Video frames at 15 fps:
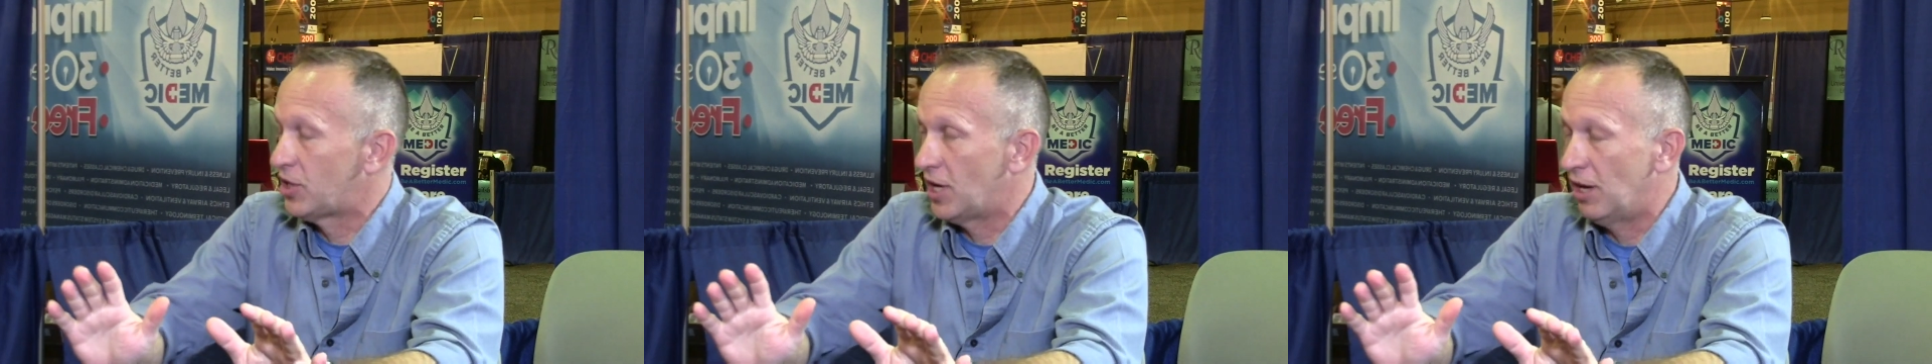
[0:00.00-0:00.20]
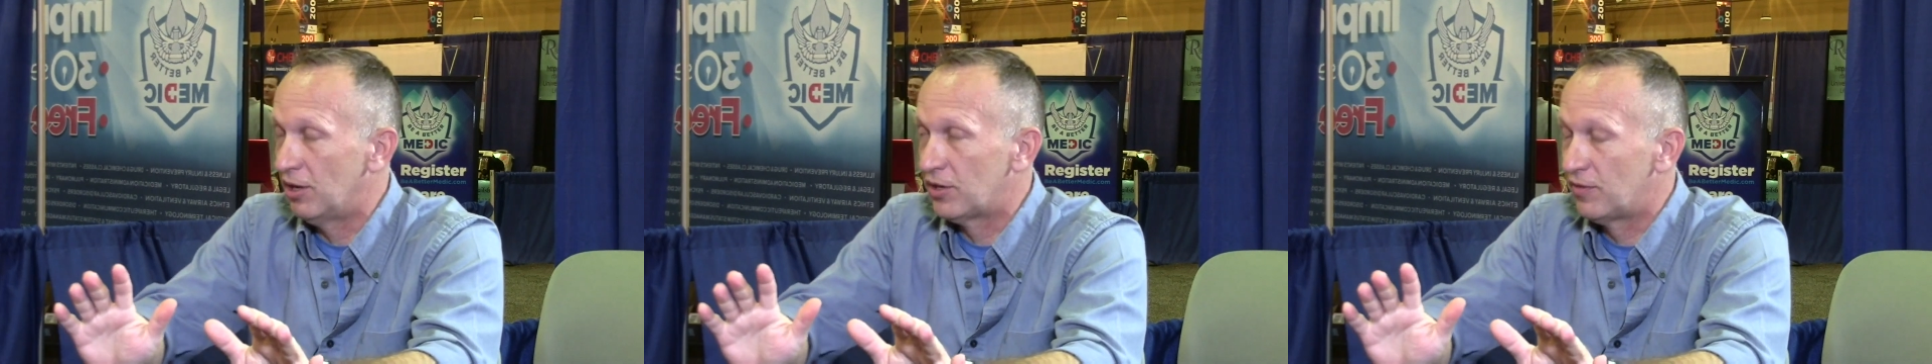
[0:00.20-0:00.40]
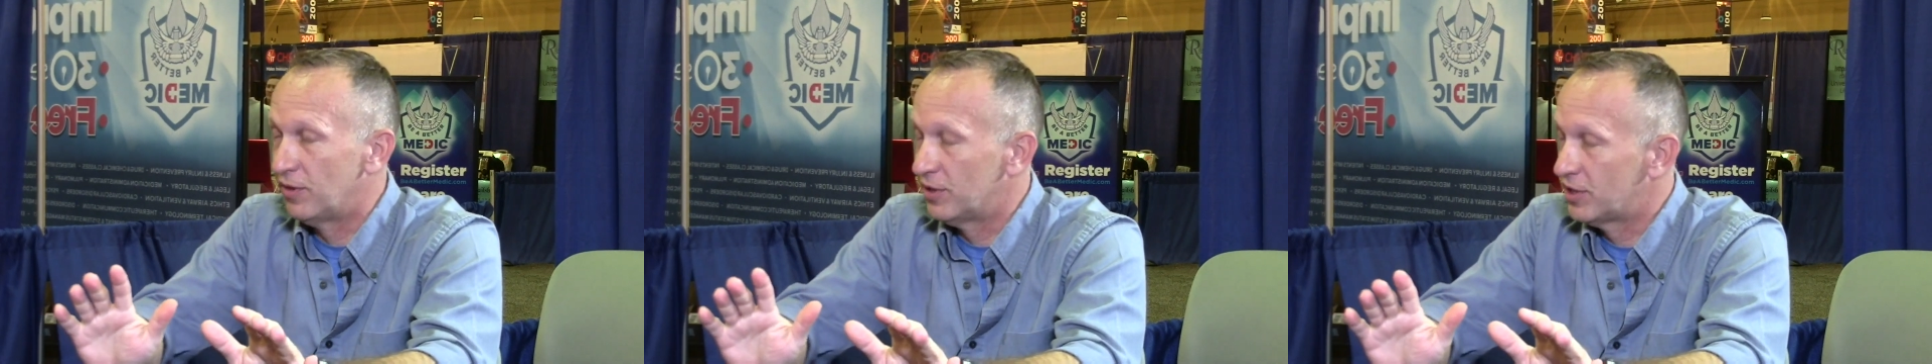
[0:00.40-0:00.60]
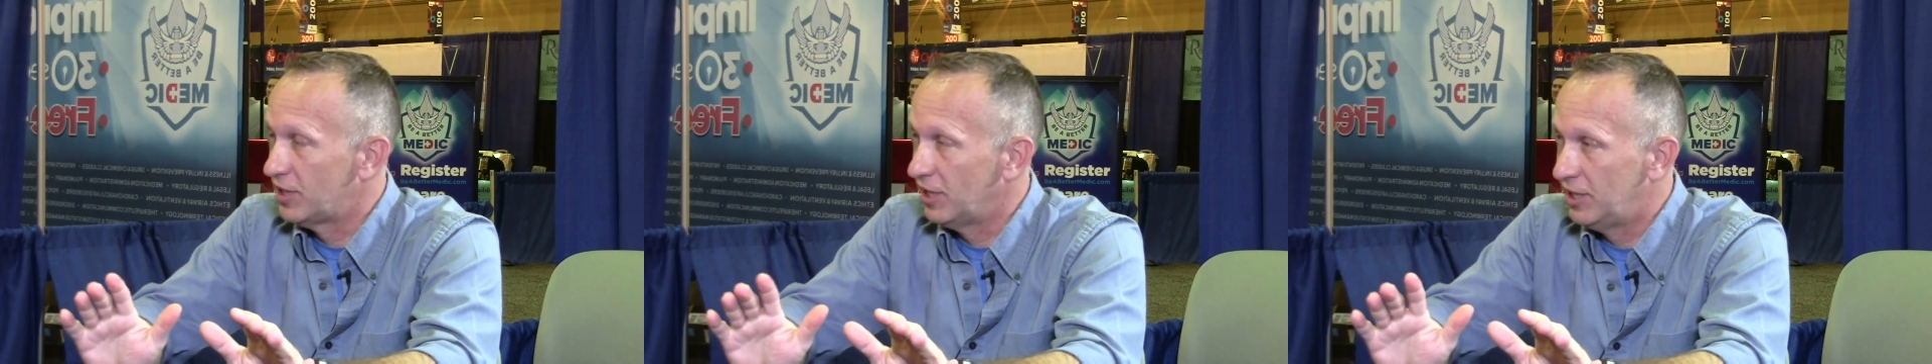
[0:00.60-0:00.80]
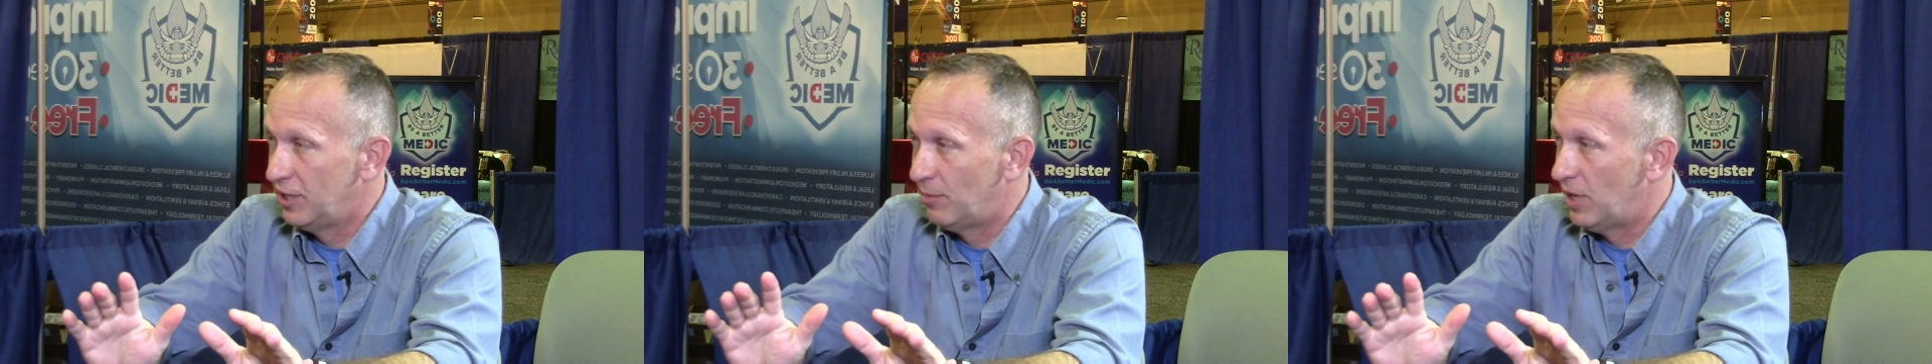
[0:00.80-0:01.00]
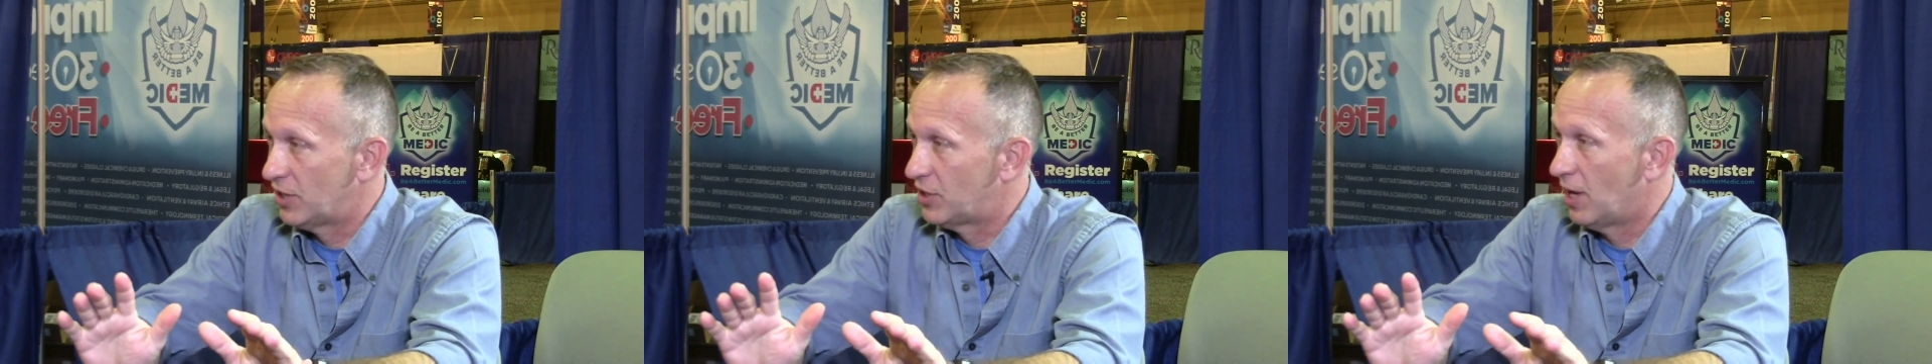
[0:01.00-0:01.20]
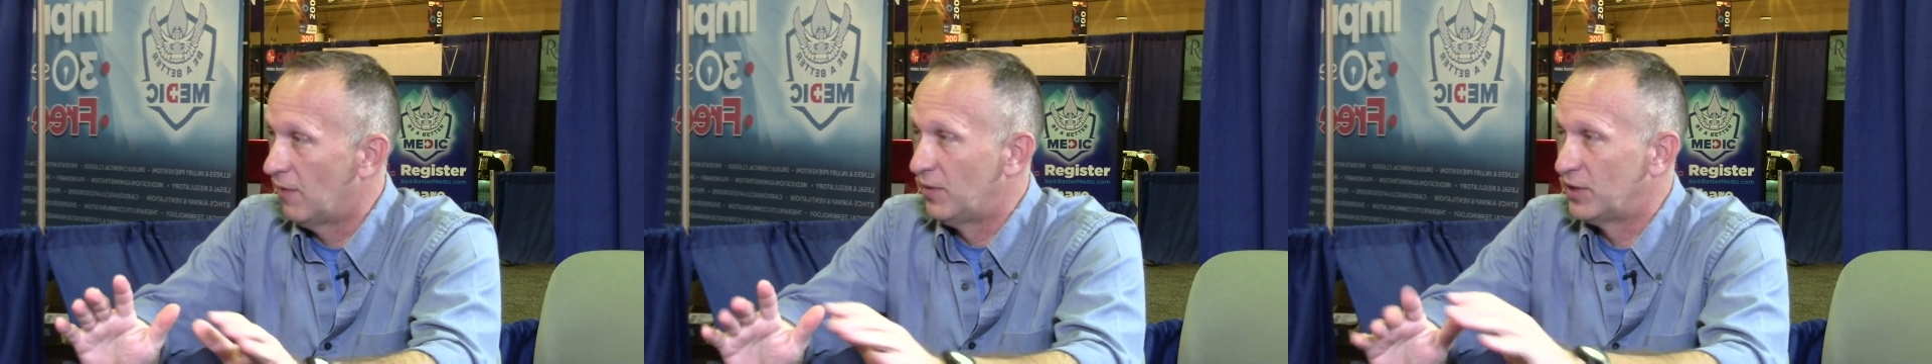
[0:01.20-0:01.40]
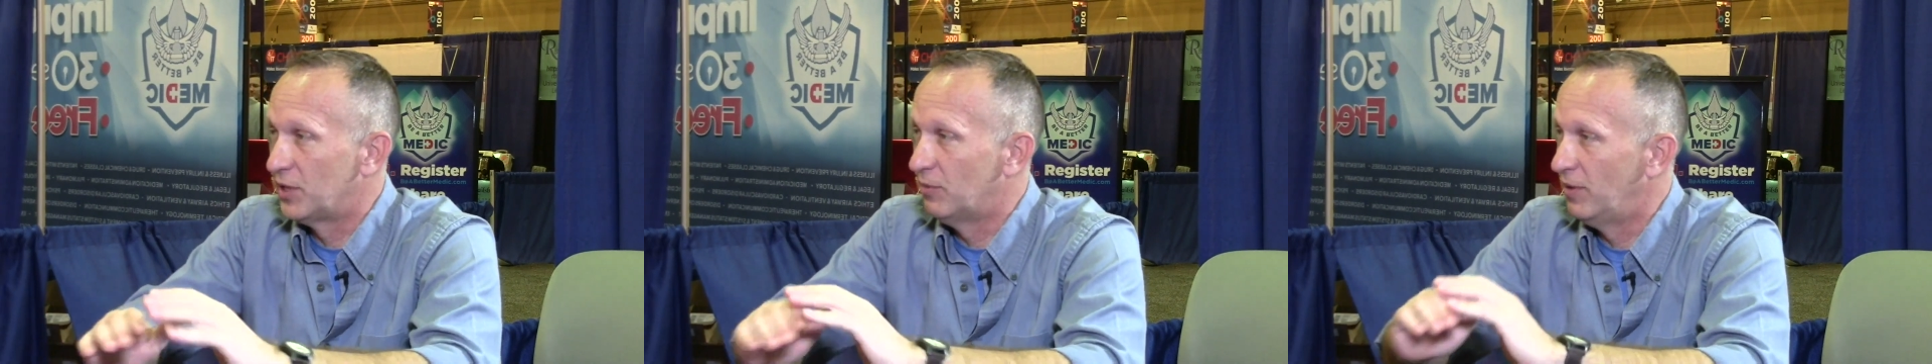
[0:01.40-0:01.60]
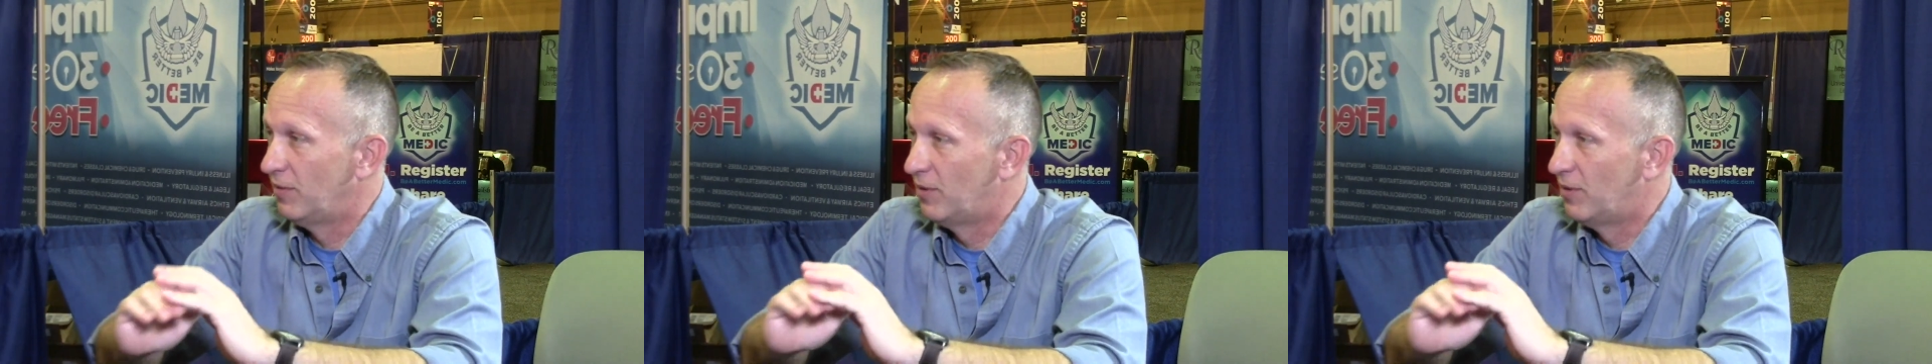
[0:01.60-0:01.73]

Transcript: challenge for a state EMS office, and